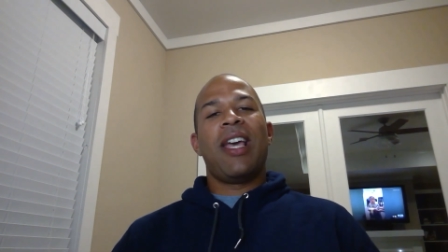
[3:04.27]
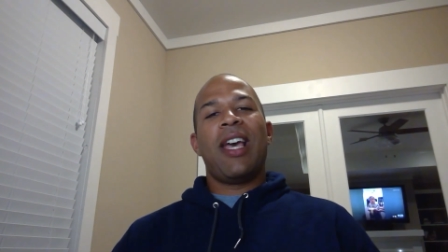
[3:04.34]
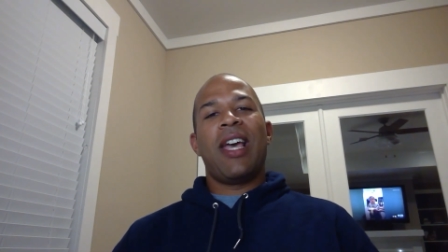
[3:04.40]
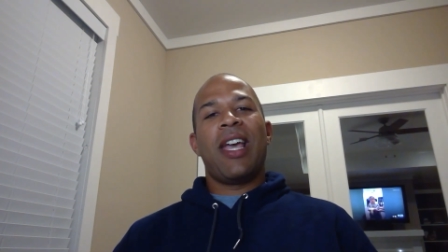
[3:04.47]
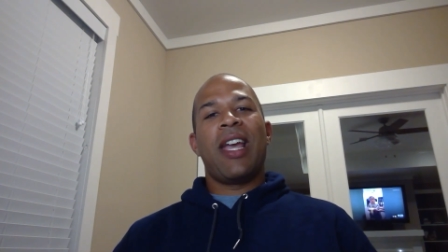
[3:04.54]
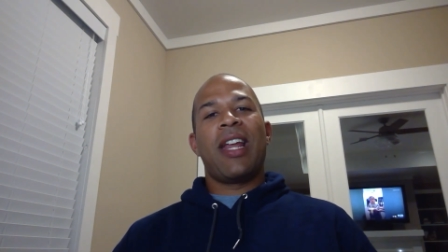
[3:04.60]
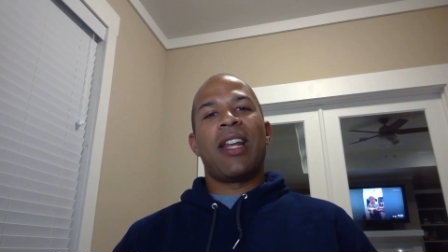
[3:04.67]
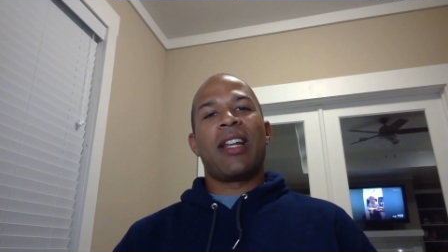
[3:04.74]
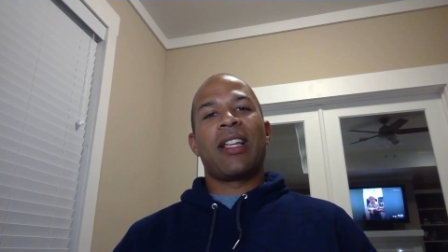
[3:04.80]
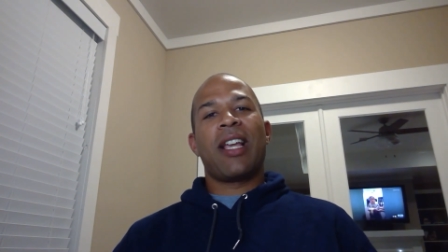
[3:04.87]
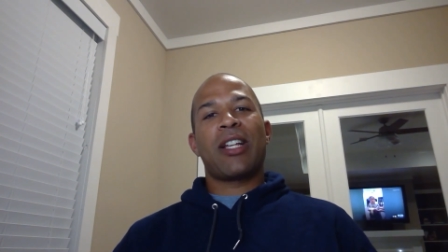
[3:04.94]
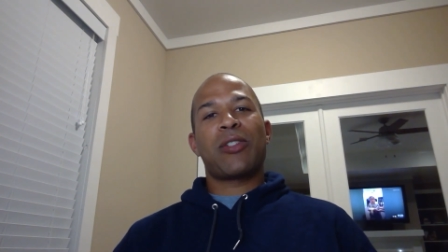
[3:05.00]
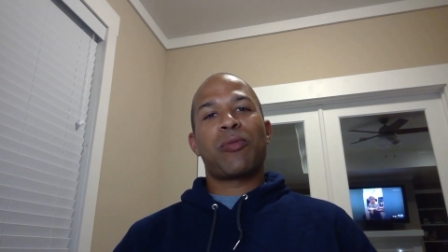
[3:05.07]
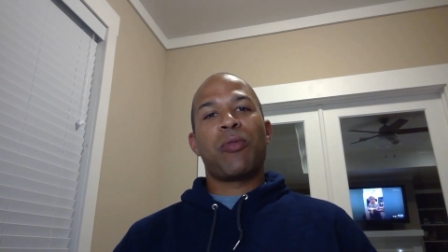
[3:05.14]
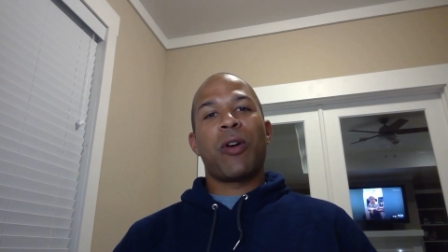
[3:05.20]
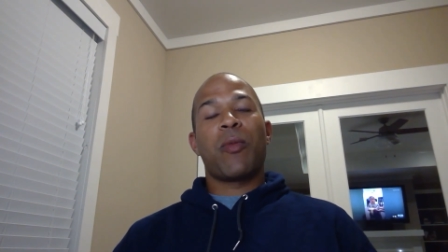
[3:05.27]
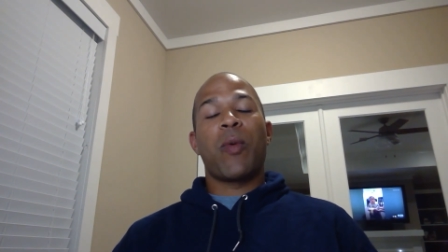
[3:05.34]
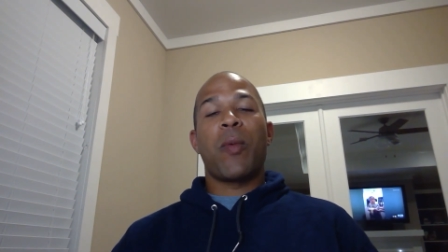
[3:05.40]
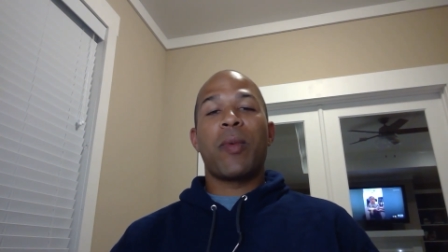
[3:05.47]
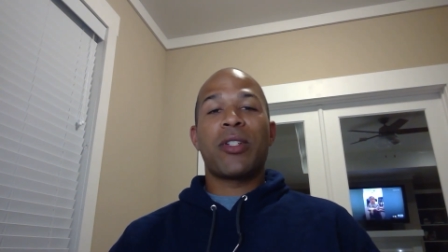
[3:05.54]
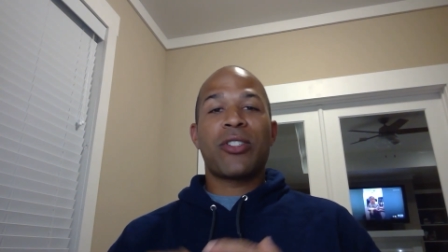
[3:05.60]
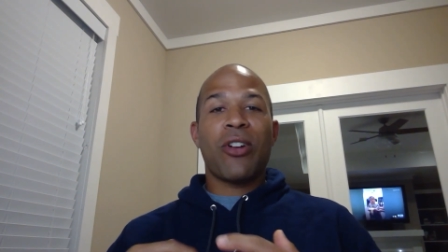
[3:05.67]
And guess what?
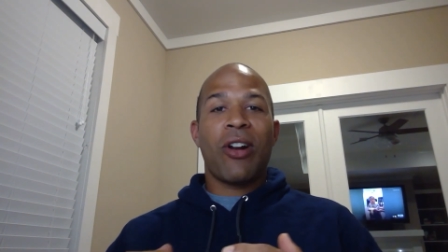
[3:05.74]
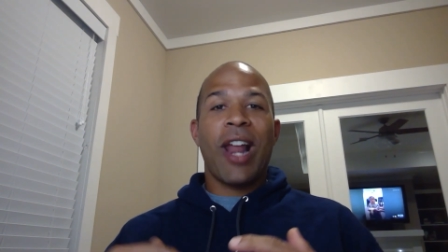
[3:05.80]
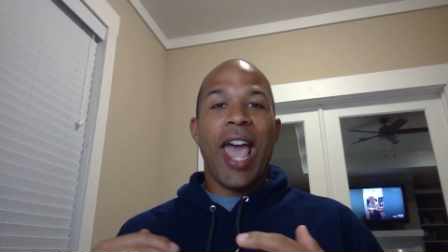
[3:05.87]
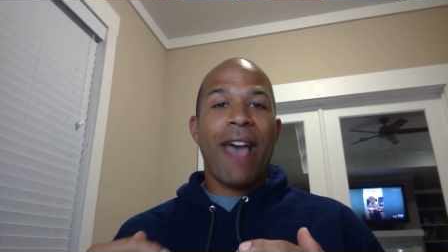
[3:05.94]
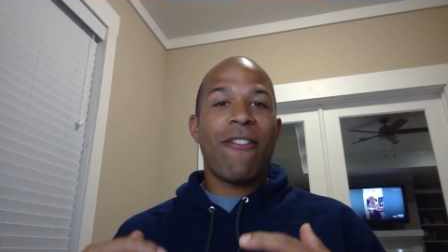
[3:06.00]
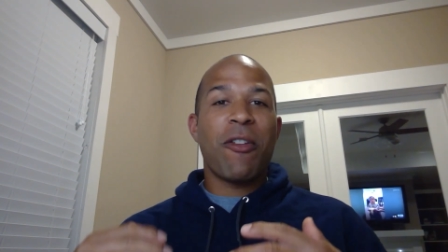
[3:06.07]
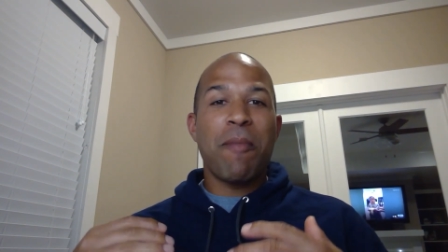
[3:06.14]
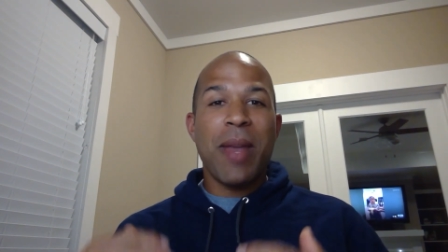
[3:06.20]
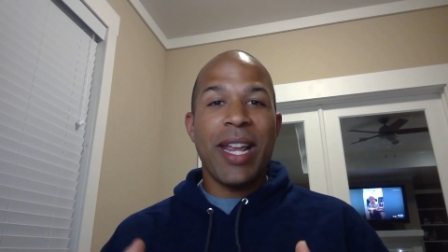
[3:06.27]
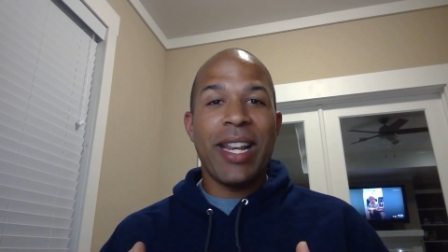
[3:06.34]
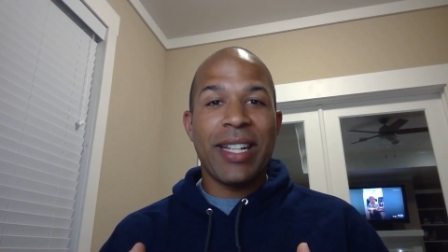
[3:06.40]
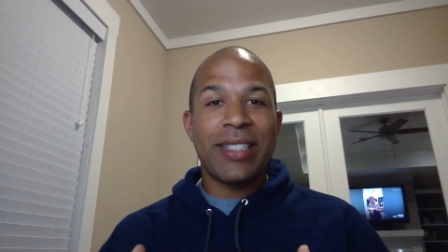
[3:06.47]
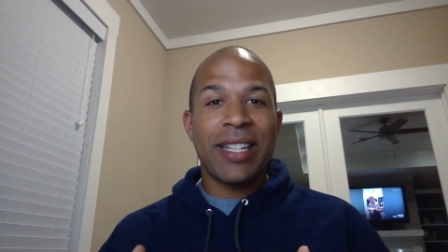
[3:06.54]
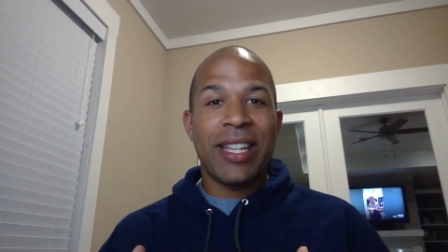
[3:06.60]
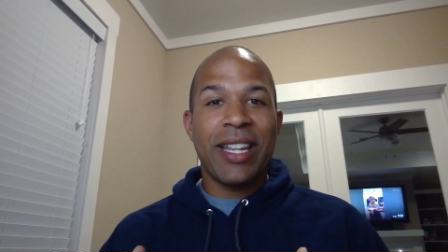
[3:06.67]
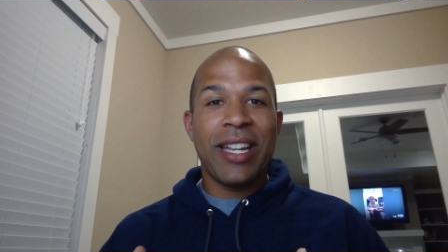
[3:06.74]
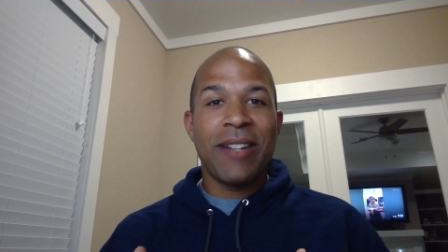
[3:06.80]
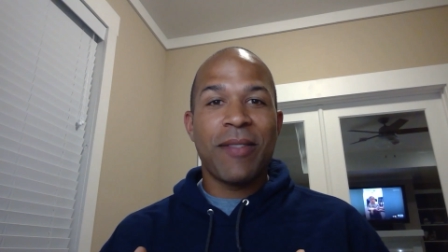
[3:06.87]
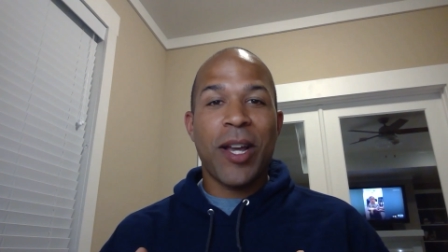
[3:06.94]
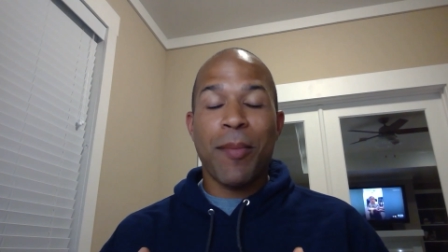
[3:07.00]
When we start having meetings again,